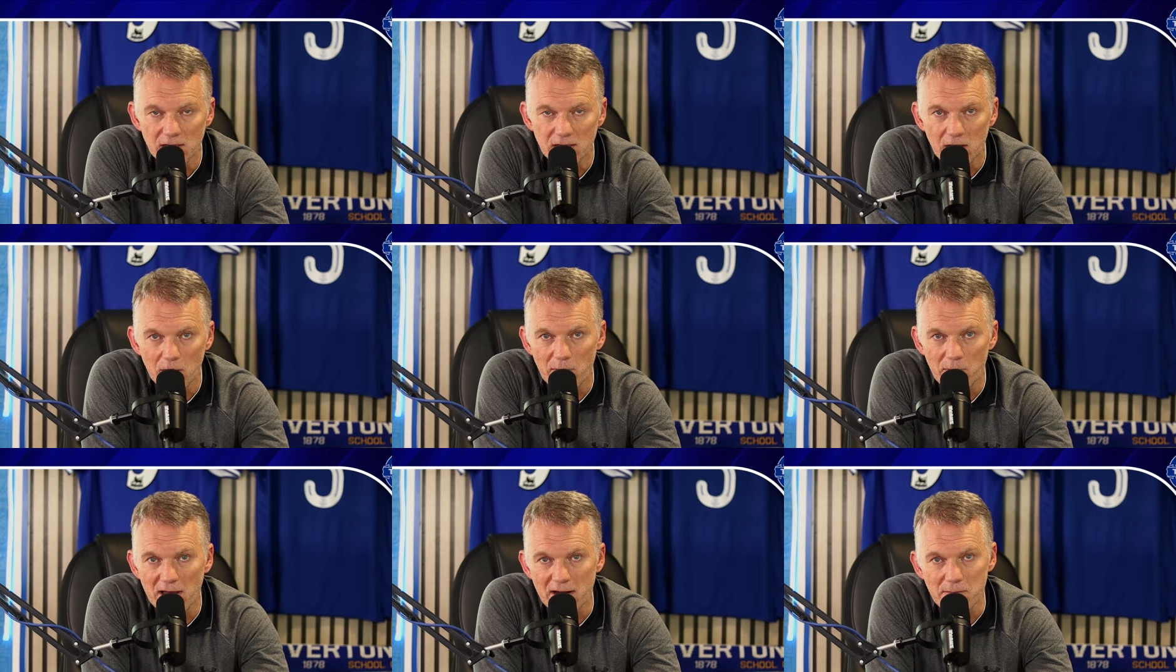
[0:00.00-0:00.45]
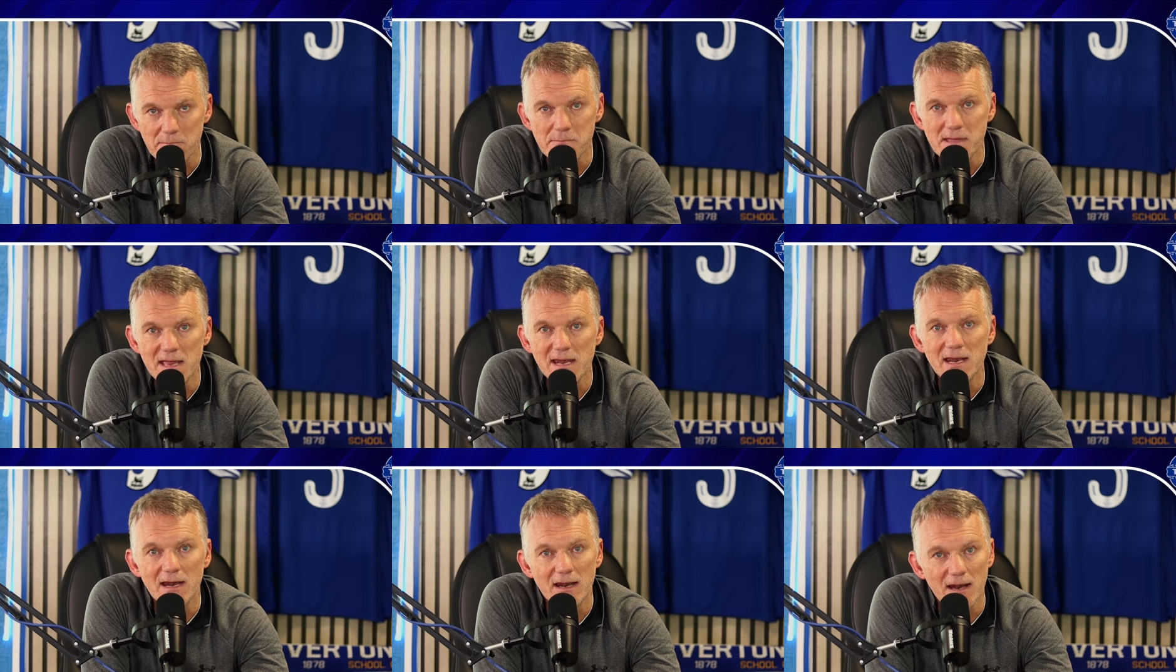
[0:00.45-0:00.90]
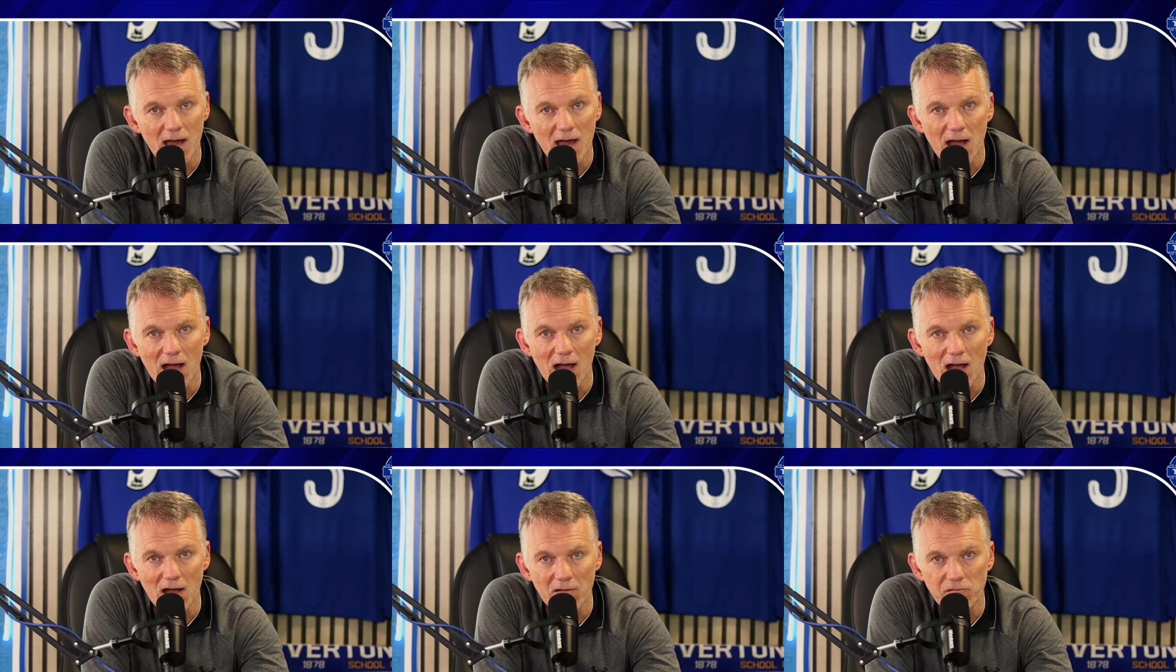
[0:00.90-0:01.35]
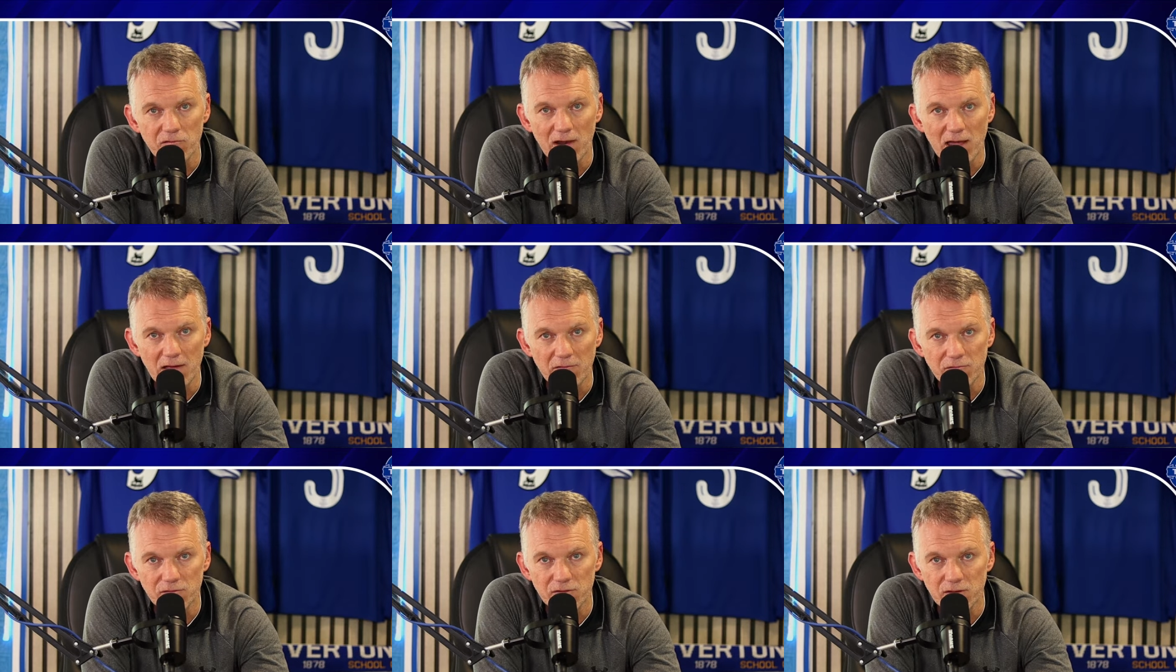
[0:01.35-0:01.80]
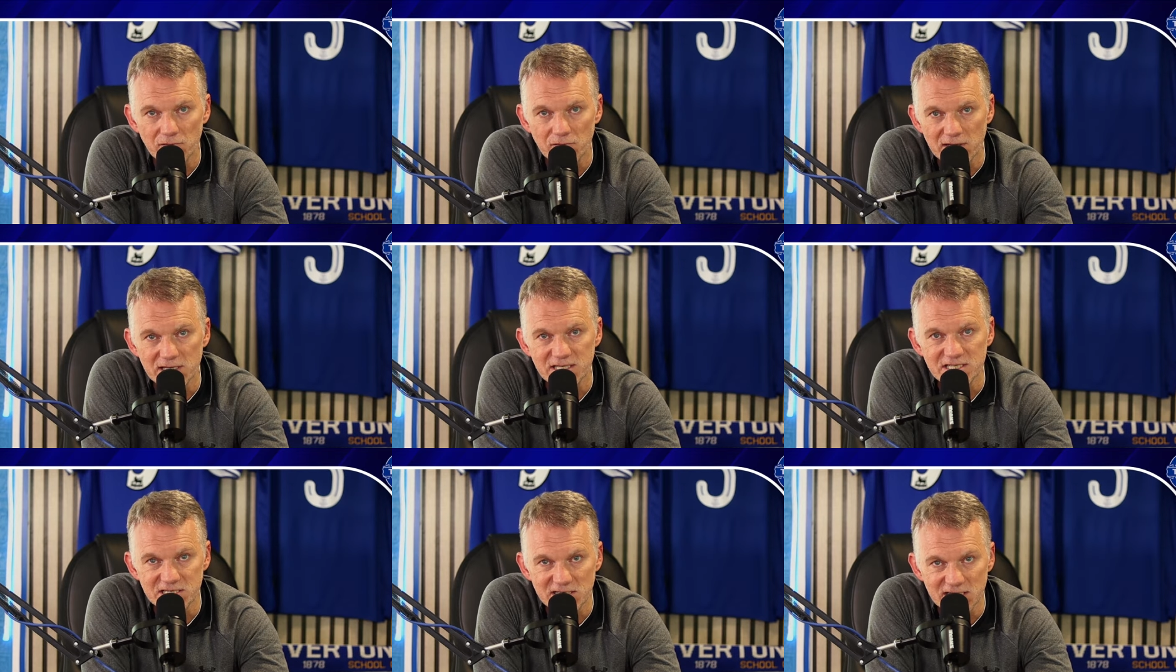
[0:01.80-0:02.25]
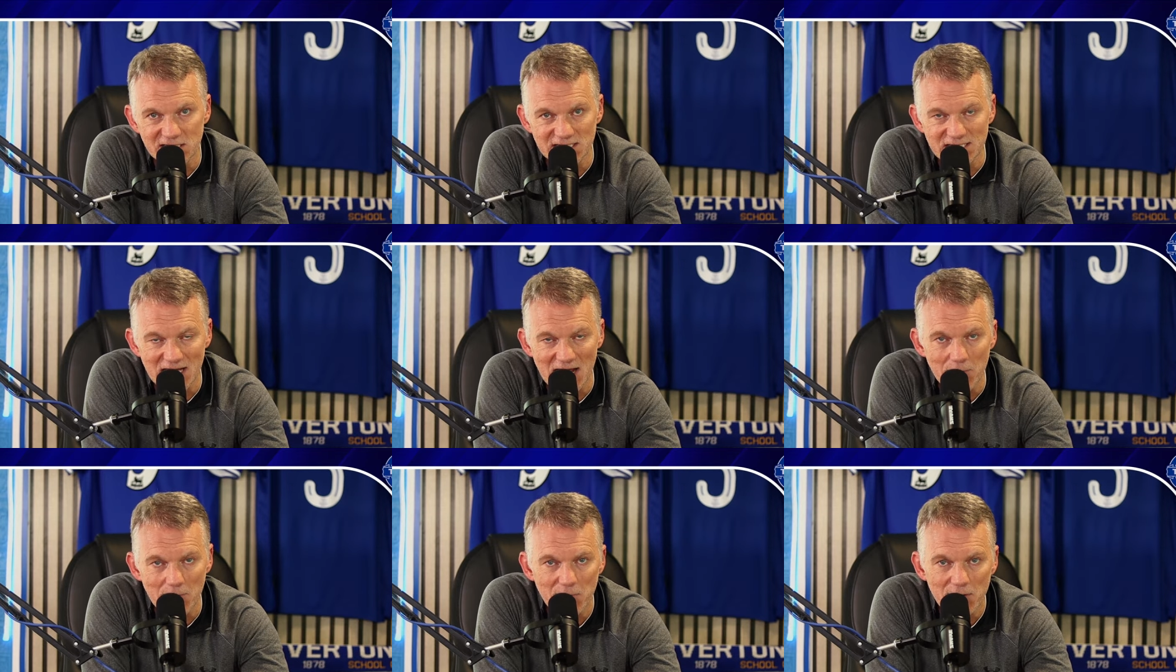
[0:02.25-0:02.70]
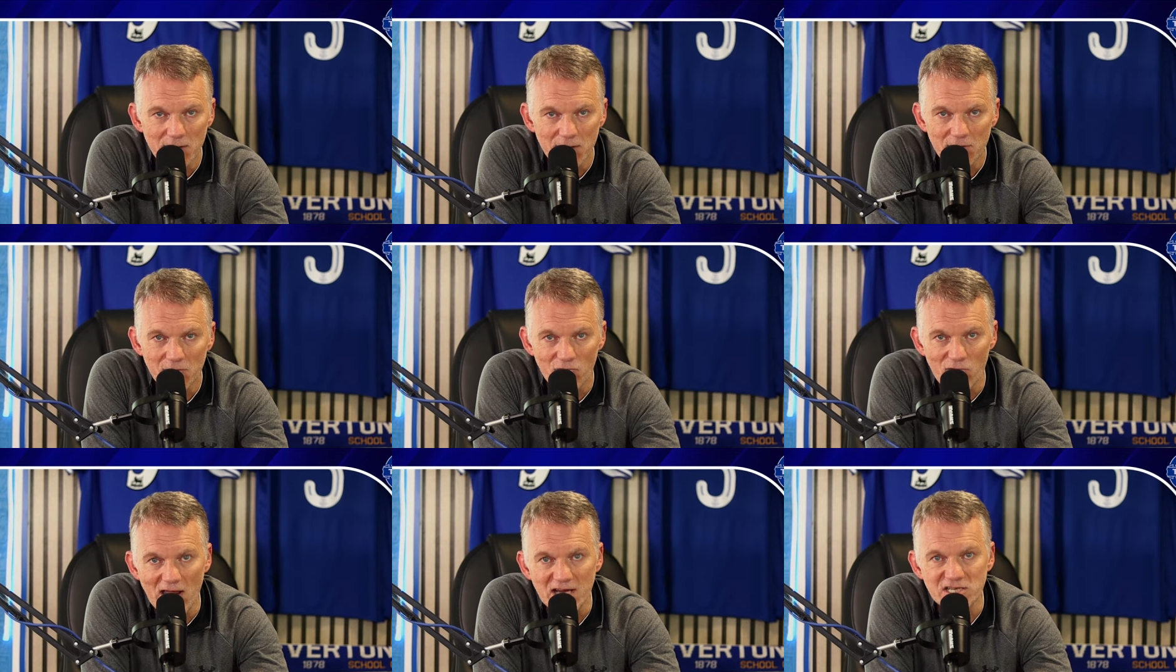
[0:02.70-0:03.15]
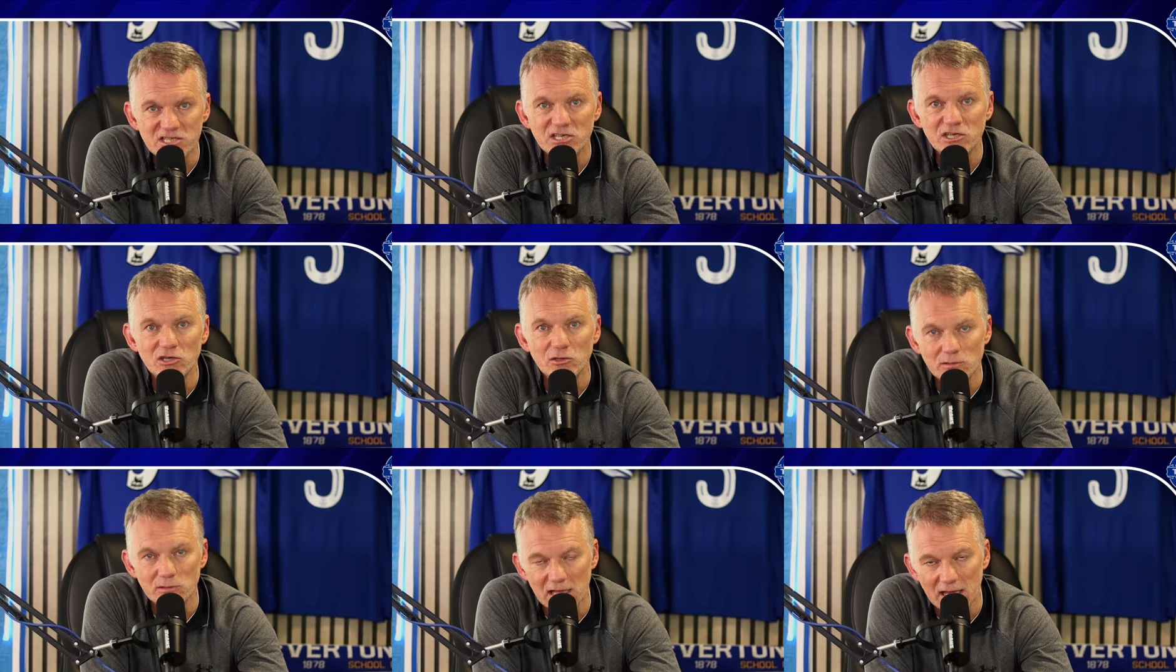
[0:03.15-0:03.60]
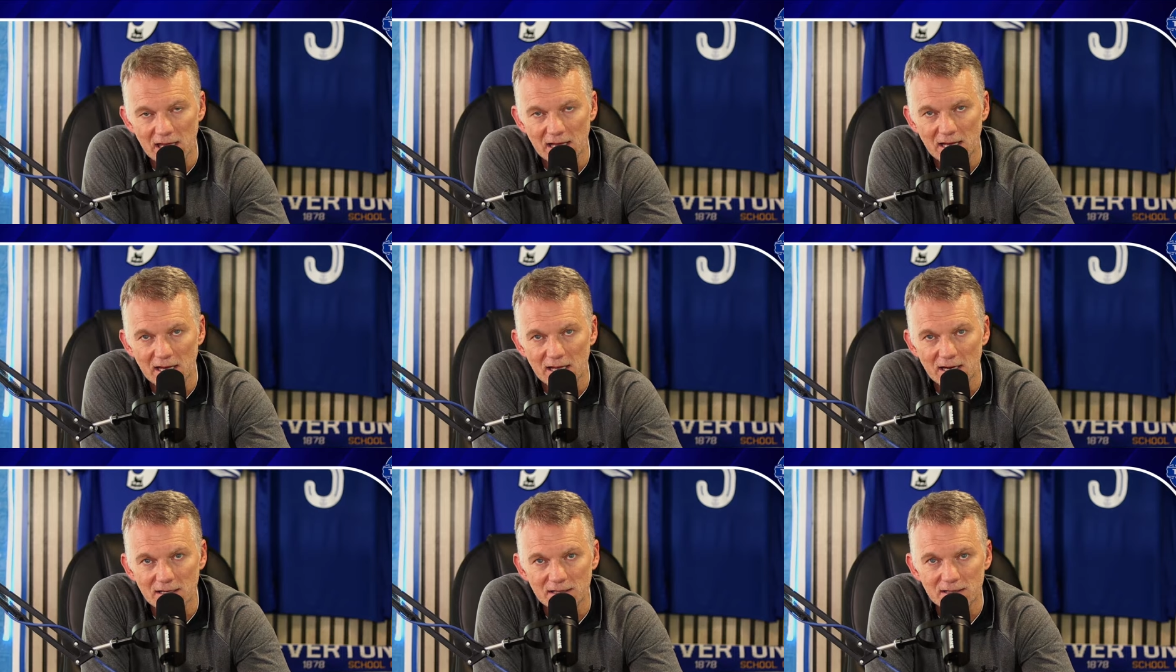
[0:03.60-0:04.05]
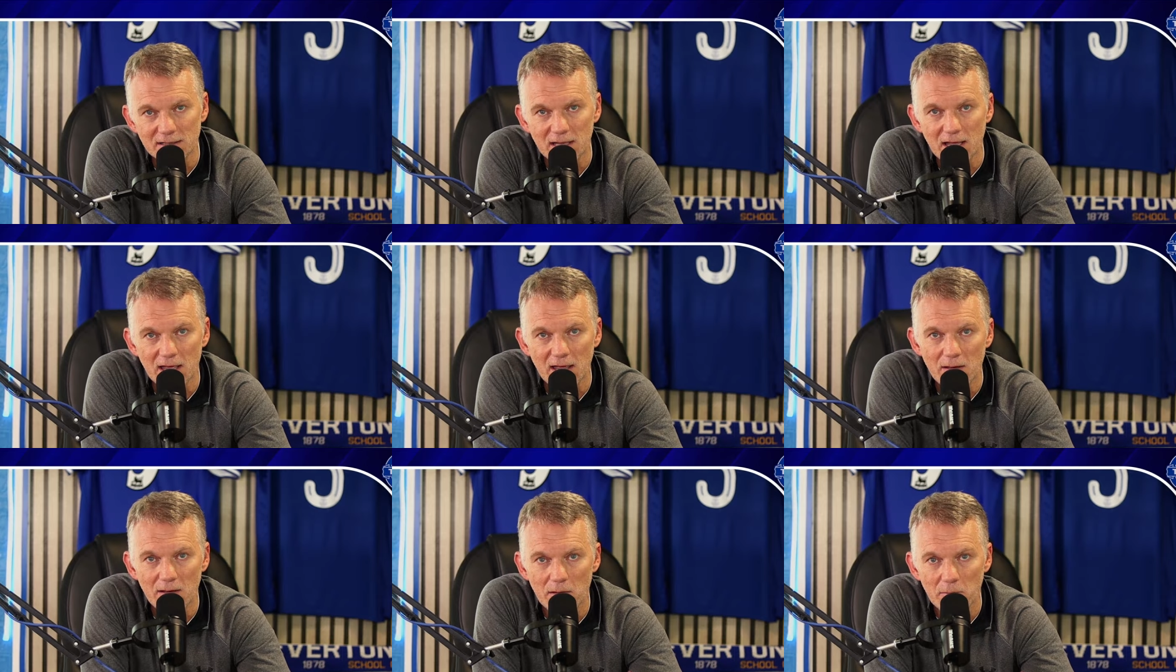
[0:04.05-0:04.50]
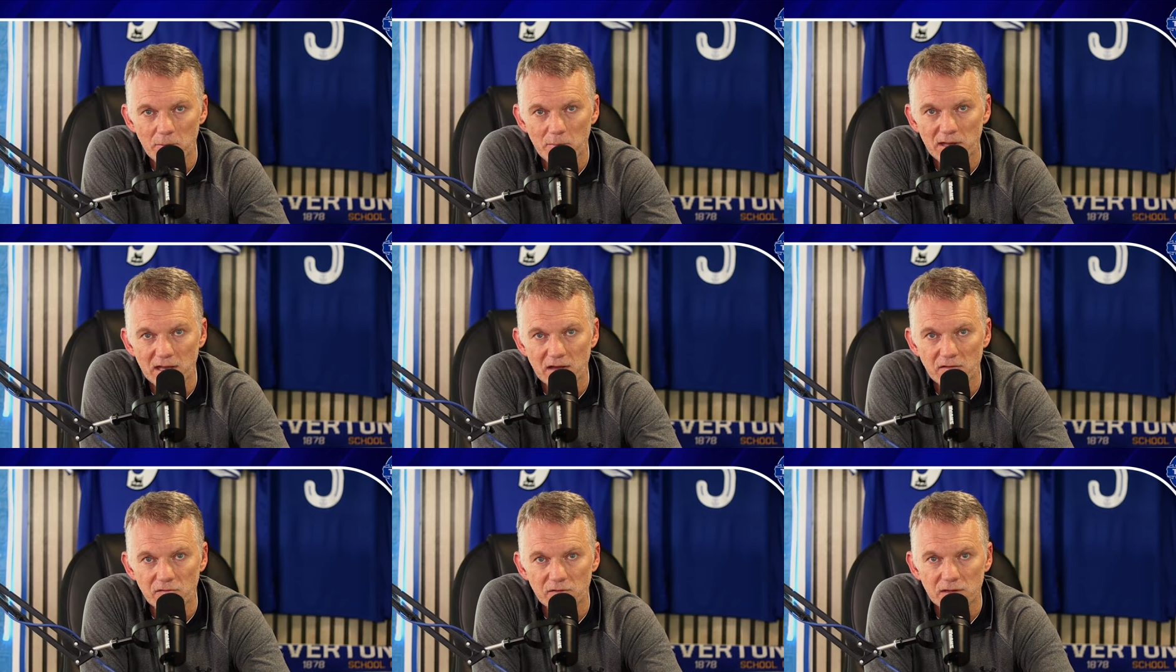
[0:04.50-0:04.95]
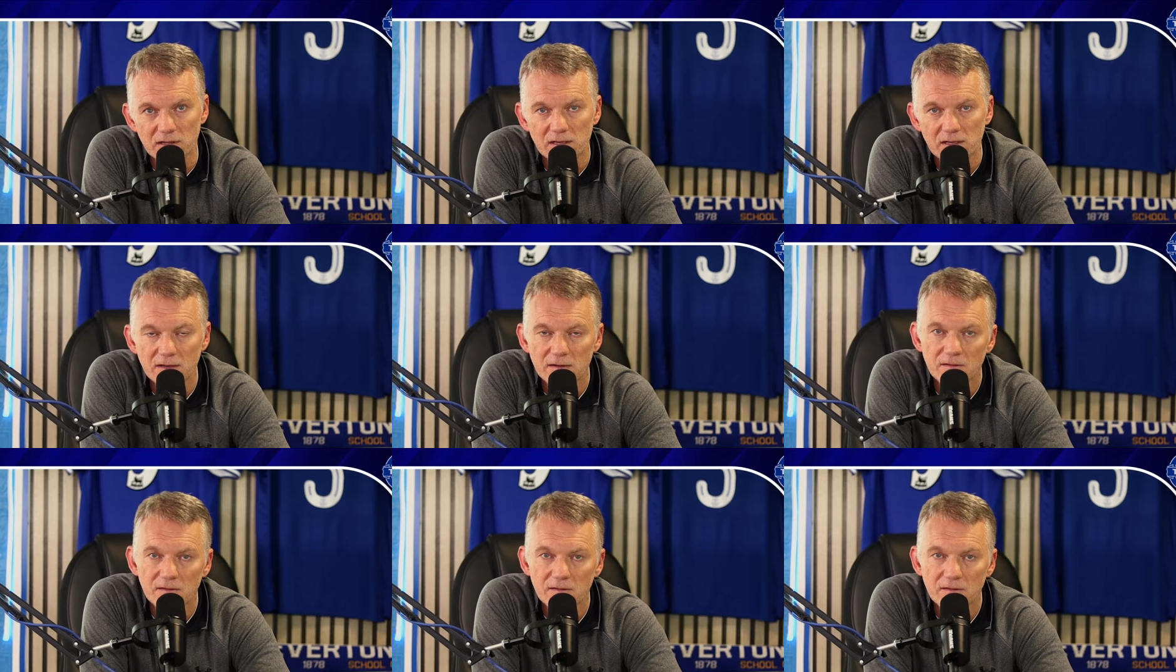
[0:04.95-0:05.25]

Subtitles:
about a minute and a half left of injury time rescued England, and Pickford